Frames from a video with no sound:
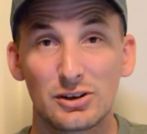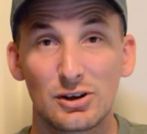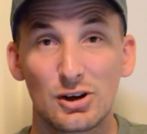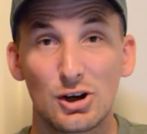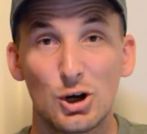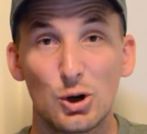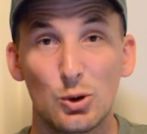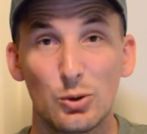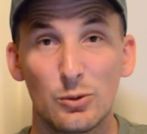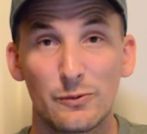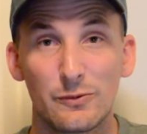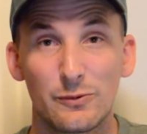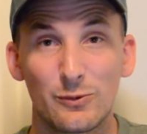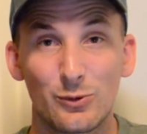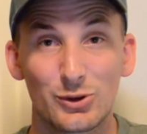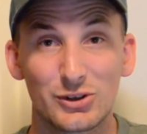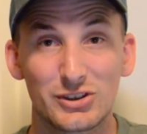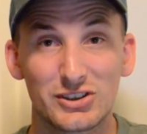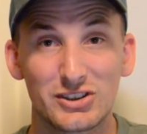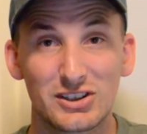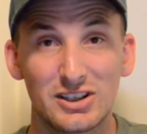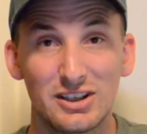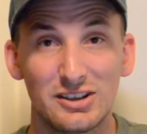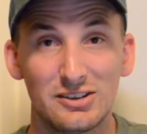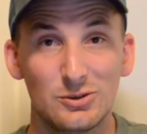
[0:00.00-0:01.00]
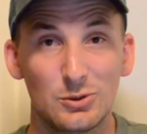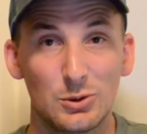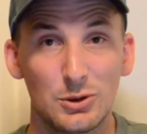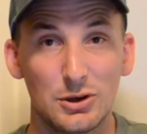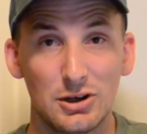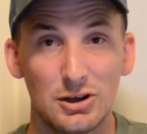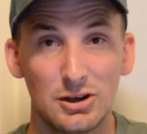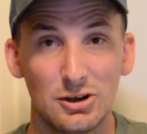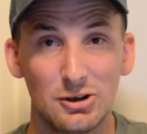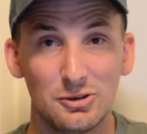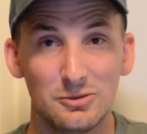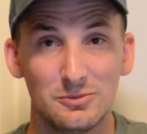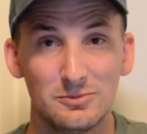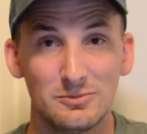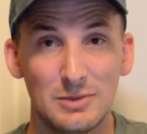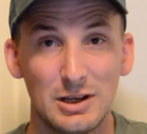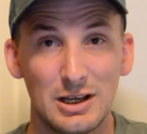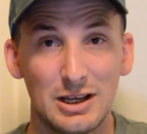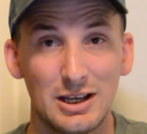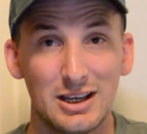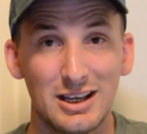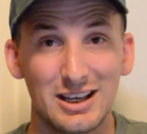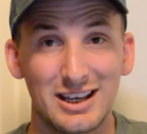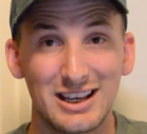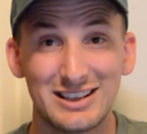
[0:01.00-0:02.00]
their 0-4 skid to a halt,
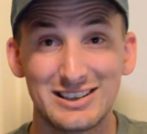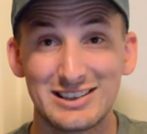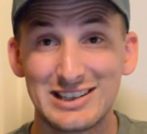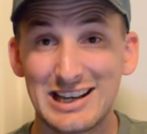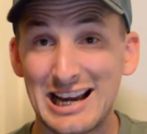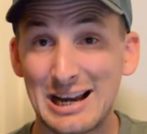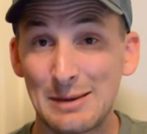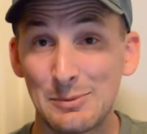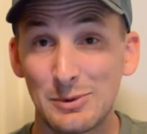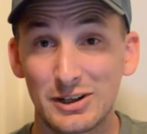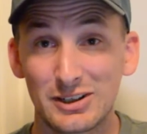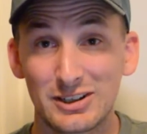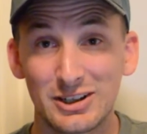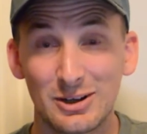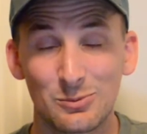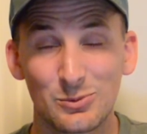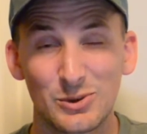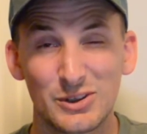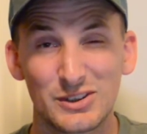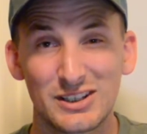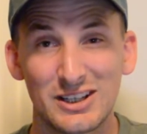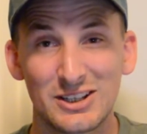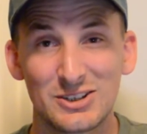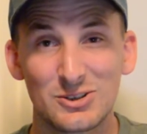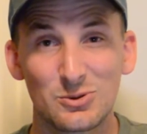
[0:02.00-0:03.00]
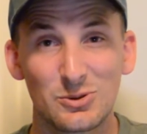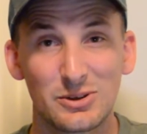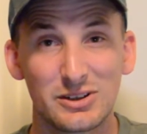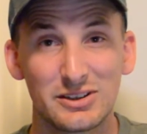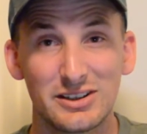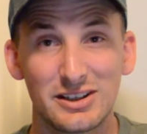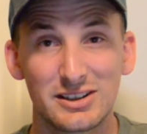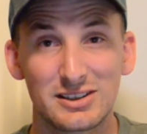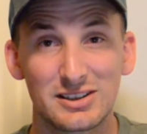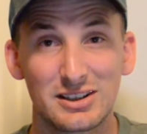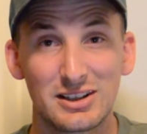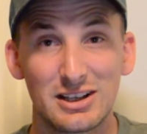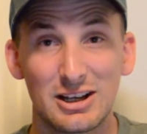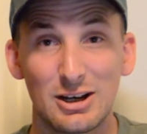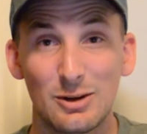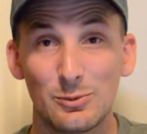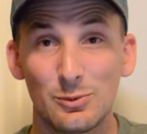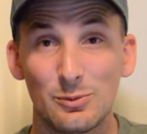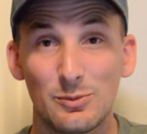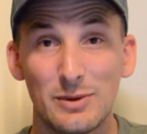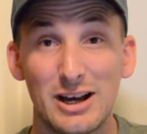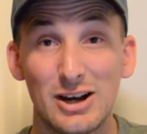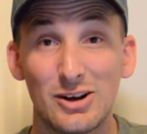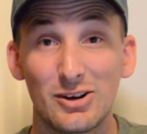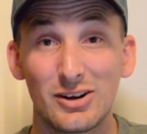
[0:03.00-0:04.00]
and Ty Montgomery's injury doesn't help
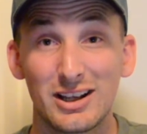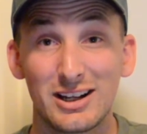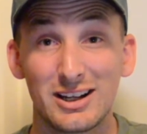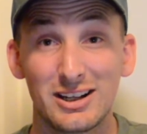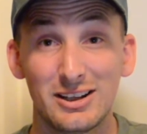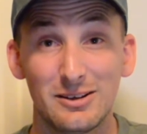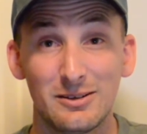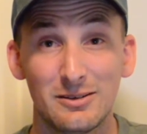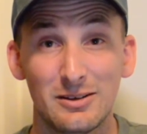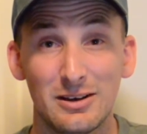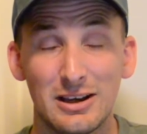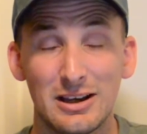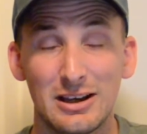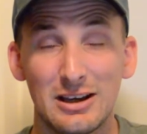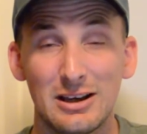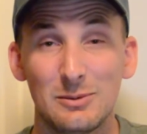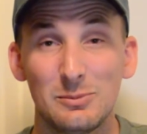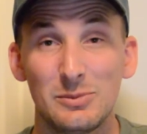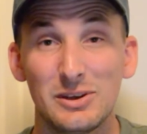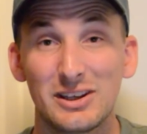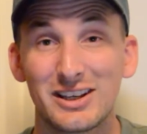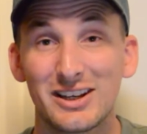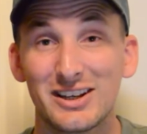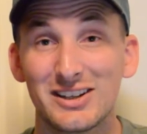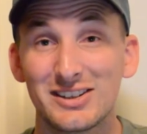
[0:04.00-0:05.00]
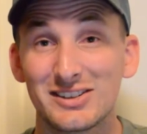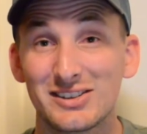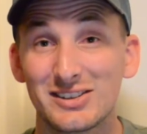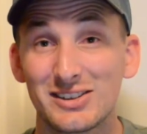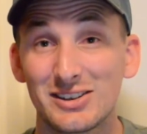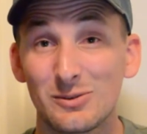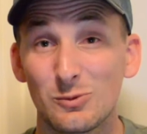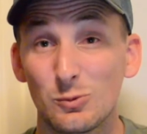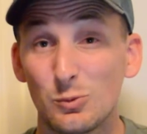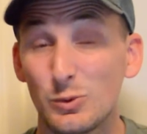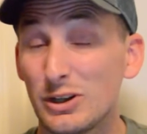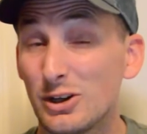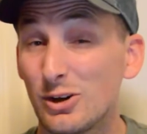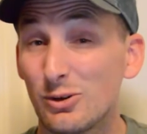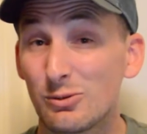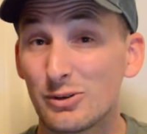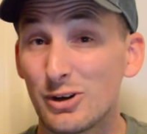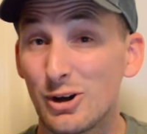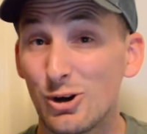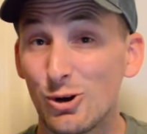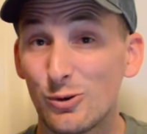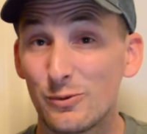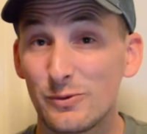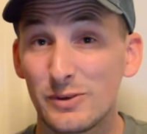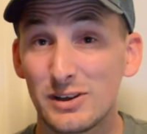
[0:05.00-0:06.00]
him out any, because we don't
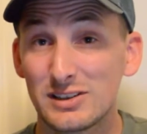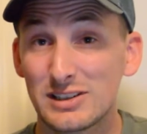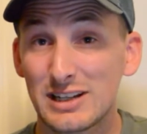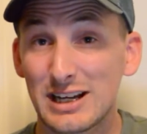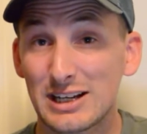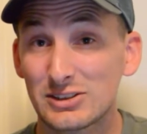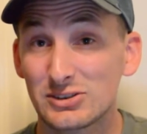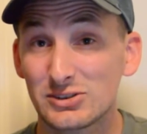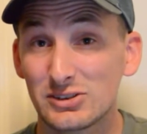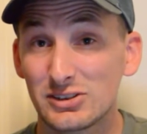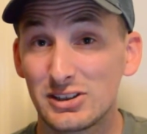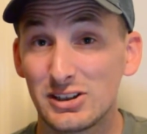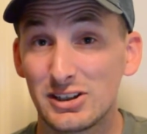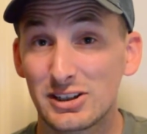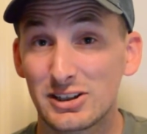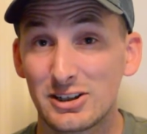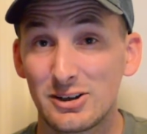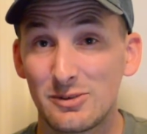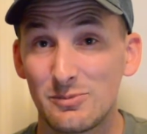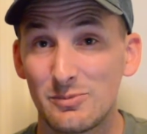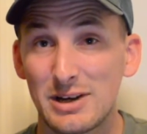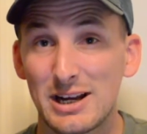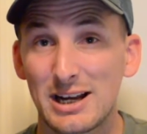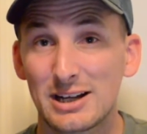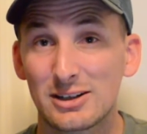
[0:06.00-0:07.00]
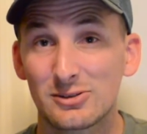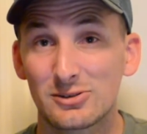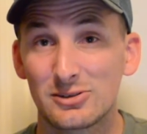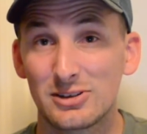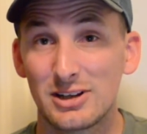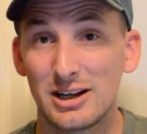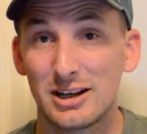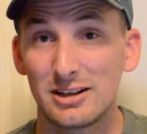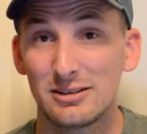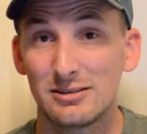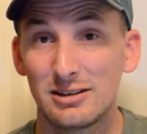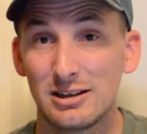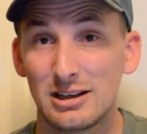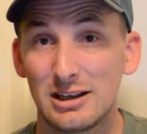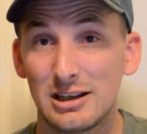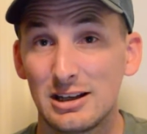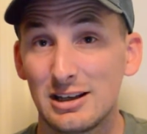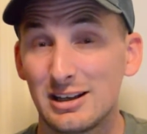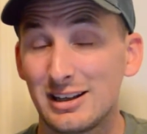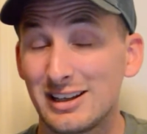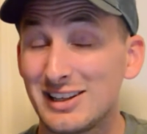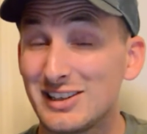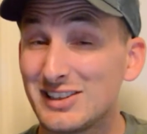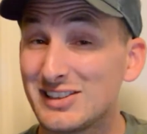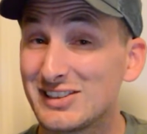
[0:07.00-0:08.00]
know if he's actually going to come back or not.
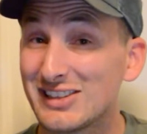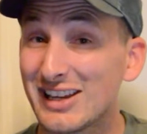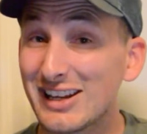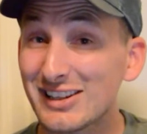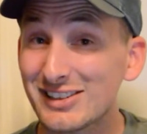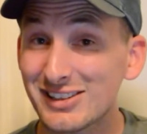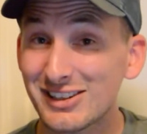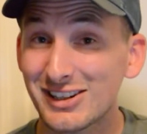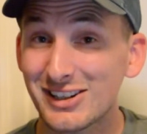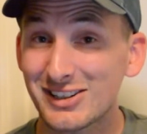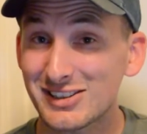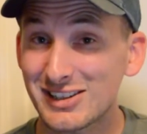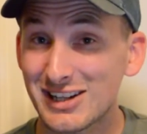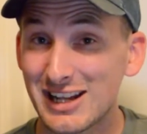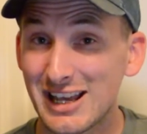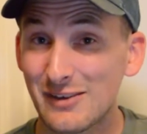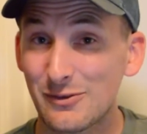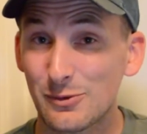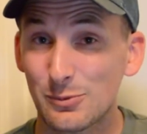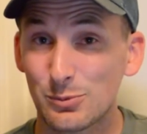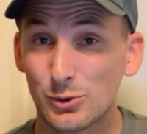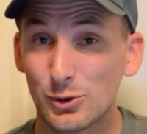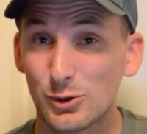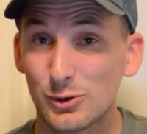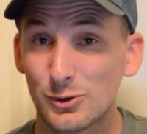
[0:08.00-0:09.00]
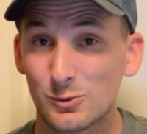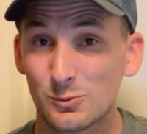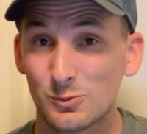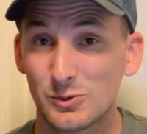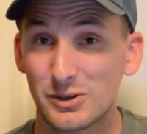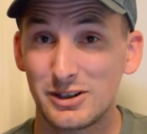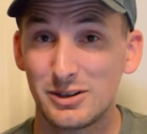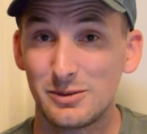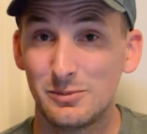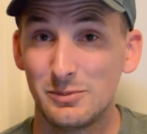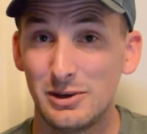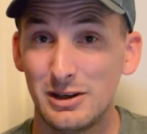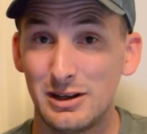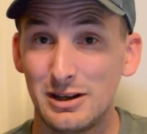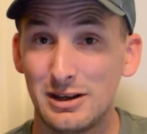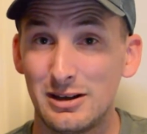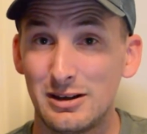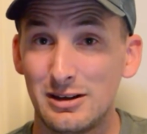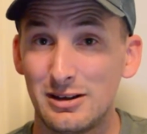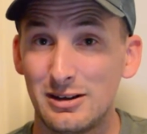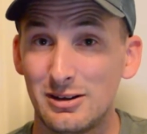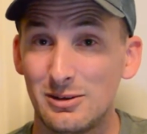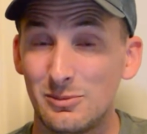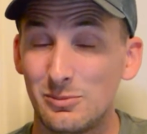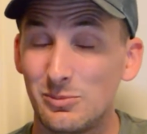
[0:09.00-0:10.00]
He says he doesn't have a broken rib,
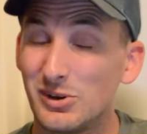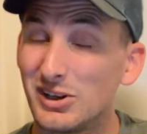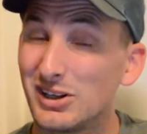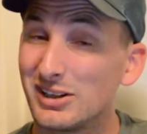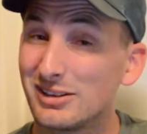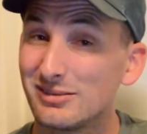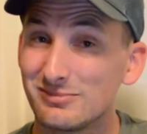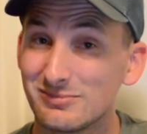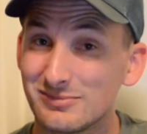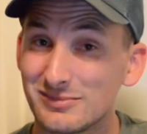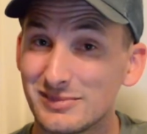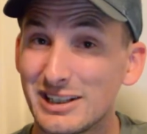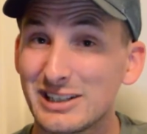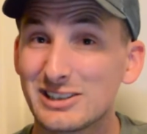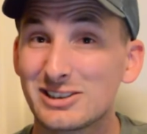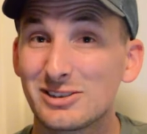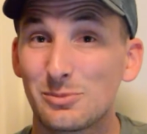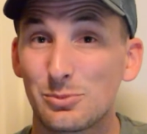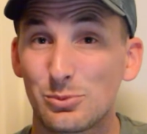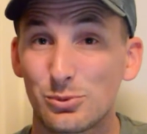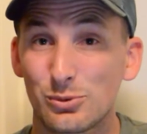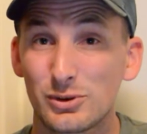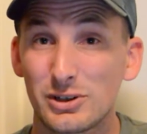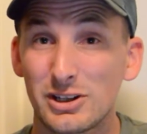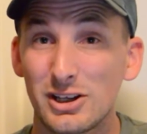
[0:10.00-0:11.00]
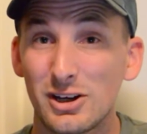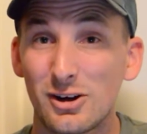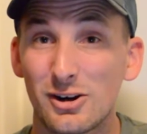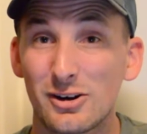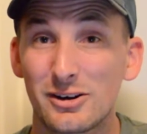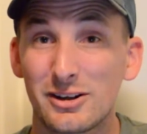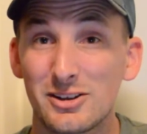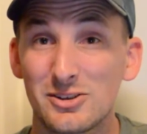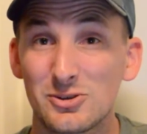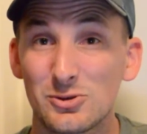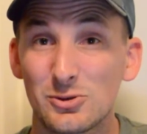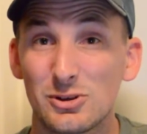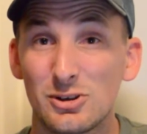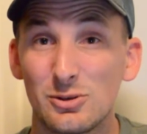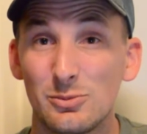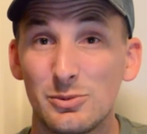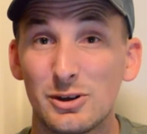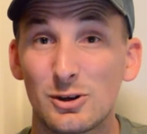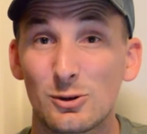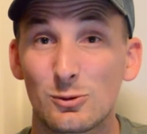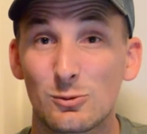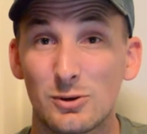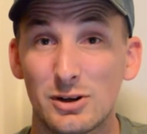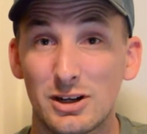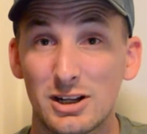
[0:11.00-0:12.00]
but that's a pretty hard injury to be
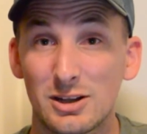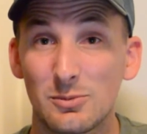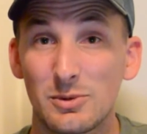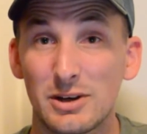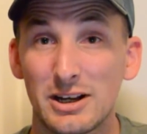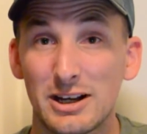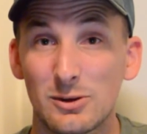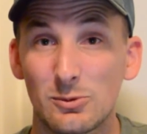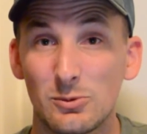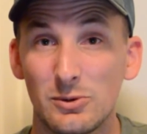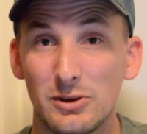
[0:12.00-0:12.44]
a running back